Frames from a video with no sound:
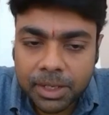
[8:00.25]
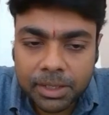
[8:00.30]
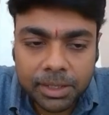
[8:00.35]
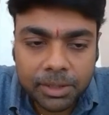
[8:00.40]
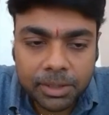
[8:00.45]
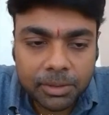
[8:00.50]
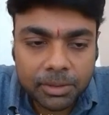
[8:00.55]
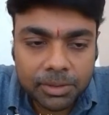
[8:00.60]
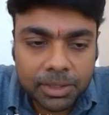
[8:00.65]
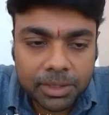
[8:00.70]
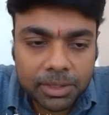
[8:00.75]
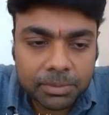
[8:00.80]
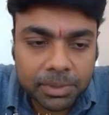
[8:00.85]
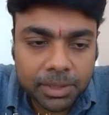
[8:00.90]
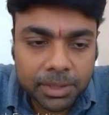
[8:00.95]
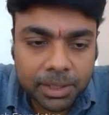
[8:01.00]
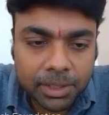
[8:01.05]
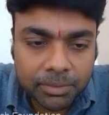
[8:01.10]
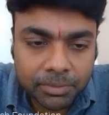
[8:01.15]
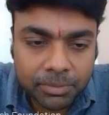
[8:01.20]
acting on this
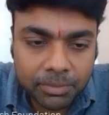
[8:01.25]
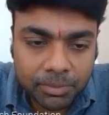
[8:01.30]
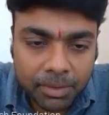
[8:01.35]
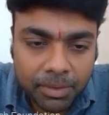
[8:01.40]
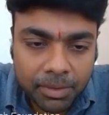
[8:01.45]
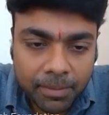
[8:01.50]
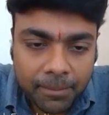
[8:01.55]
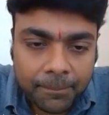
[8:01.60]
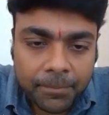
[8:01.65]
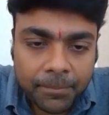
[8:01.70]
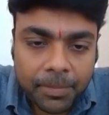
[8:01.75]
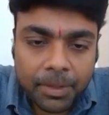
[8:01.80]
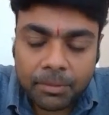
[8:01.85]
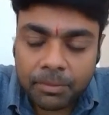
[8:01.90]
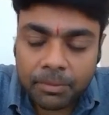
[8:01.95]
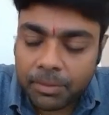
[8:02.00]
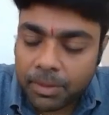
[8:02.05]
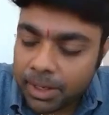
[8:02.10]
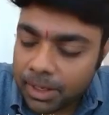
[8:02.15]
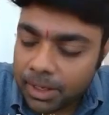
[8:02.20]
behalf.
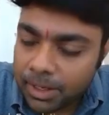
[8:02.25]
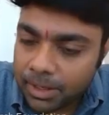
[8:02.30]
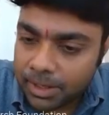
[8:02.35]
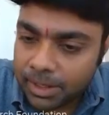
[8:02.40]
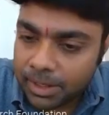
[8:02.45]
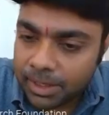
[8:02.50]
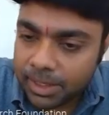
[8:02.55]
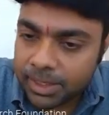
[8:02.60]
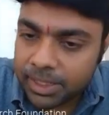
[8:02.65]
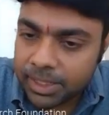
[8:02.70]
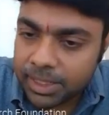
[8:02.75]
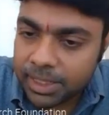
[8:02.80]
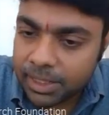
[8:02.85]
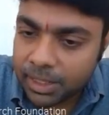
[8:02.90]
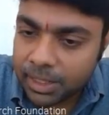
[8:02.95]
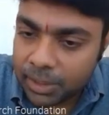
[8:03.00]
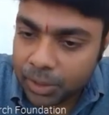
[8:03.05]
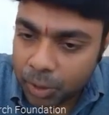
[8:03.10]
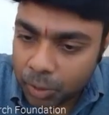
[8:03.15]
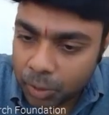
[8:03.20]
Where he
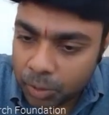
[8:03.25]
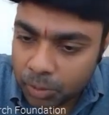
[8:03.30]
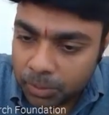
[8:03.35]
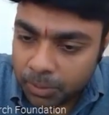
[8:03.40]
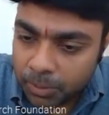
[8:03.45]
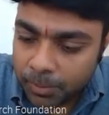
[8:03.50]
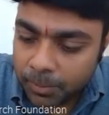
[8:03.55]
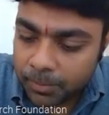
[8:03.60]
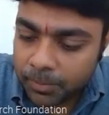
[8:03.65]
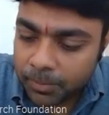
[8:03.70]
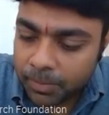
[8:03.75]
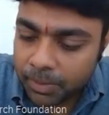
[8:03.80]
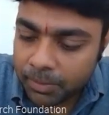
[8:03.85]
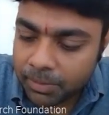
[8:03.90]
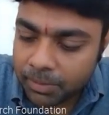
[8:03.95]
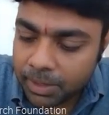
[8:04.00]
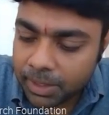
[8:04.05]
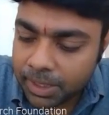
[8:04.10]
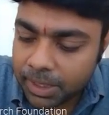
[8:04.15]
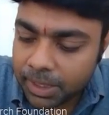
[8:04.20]
does so,
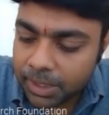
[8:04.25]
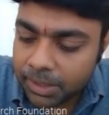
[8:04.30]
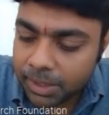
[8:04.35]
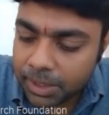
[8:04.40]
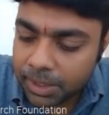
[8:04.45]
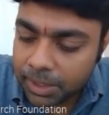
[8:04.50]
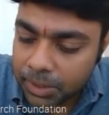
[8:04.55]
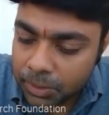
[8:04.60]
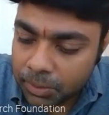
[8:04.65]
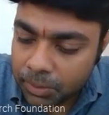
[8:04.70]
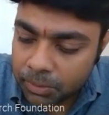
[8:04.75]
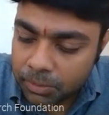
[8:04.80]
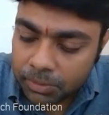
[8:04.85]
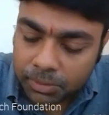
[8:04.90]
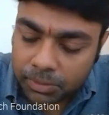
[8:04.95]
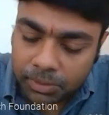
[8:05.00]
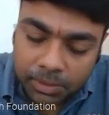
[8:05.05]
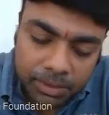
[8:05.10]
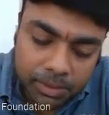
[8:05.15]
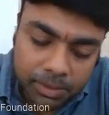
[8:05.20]
where he tries
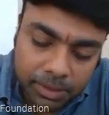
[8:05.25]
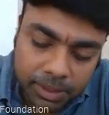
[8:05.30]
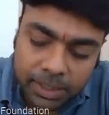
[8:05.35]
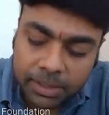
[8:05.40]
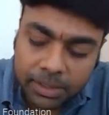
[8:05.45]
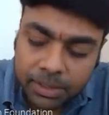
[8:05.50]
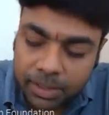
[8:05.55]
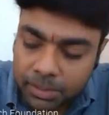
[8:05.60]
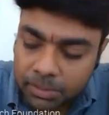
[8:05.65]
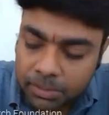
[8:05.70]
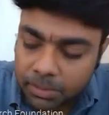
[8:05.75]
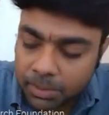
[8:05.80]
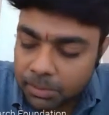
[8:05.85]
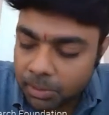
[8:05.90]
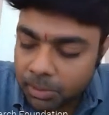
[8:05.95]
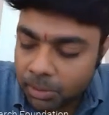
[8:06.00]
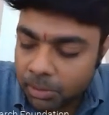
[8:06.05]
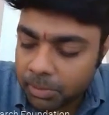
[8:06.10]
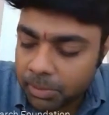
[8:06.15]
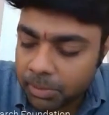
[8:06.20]
to retransfer the
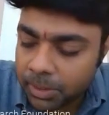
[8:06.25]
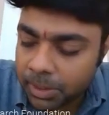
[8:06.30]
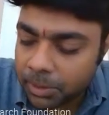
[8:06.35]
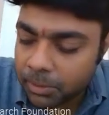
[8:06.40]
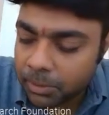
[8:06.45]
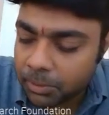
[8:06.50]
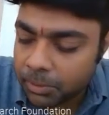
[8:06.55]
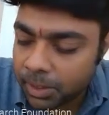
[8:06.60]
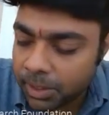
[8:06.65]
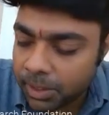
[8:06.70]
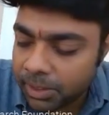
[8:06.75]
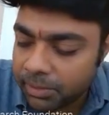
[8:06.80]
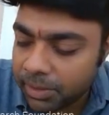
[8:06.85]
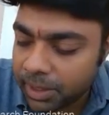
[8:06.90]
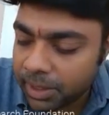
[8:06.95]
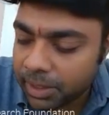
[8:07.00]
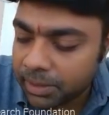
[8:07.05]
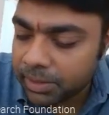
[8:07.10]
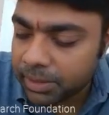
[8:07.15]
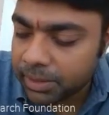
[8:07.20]
property to
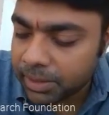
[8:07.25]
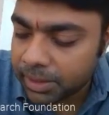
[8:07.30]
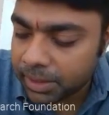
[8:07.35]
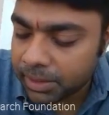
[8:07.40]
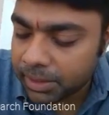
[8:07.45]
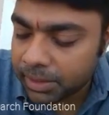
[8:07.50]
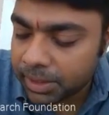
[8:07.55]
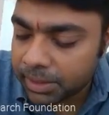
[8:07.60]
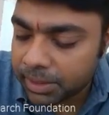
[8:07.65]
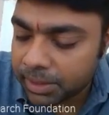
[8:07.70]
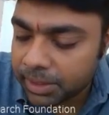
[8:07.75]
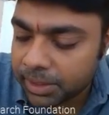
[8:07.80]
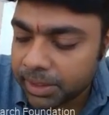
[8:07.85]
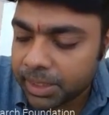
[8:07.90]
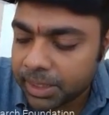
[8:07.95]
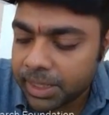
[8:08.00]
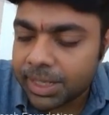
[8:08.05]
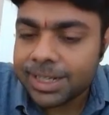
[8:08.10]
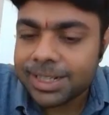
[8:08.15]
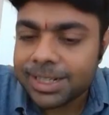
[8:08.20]
evade this
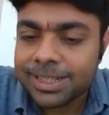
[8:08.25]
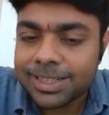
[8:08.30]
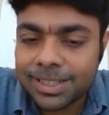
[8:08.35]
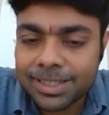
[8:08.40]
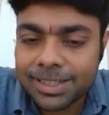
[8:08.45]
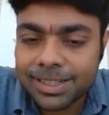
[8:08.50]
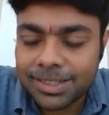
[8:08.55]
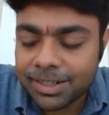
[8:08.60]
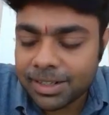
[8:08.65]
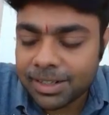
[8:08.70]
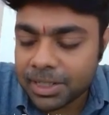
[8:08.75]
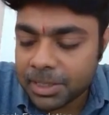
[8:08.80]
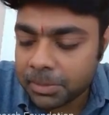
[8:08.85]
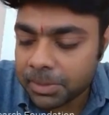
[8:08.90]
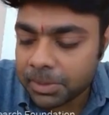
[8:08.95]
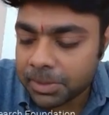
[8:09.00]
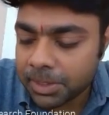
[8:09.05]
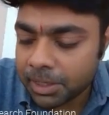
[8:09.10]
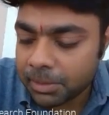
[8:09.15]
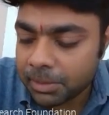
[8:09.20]
regulation, such
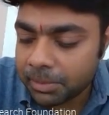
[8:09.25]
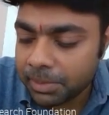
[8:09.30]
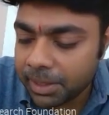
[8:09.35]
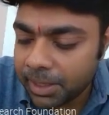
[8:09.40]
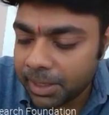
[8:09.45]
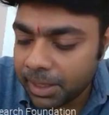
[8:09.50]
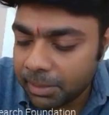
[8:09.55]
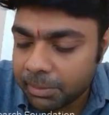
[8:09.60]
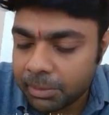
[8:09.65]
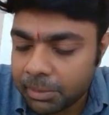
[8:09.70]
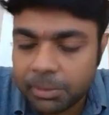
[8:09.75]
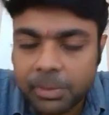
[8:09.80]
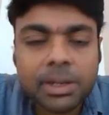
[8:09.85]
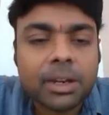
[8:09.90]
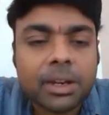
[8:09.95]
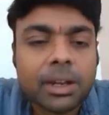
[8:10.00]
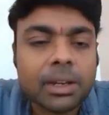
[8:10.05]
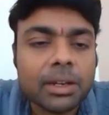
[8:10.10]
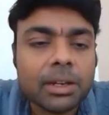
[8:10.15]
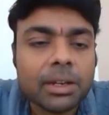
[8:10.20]
transfer shall be deemed to be
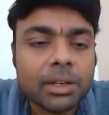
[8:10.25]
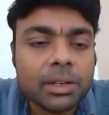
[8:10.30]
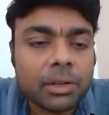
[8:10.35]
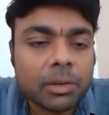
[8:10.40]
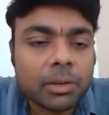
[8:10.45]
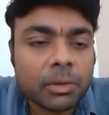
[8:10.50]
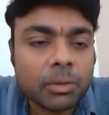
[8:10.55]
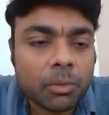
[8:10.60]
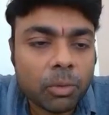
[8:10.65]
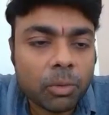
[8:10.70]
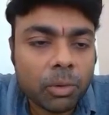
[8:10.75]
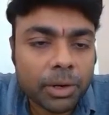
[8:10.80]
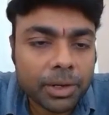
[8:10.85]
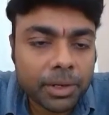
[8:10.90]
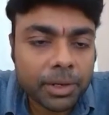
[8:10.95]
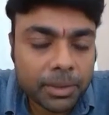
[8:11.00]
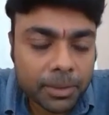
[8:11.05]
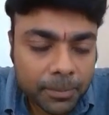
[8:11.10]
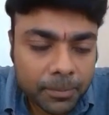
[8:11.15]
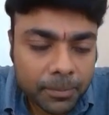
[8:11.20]
null and
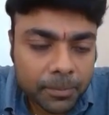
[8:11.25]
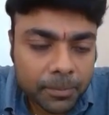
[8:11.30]
void.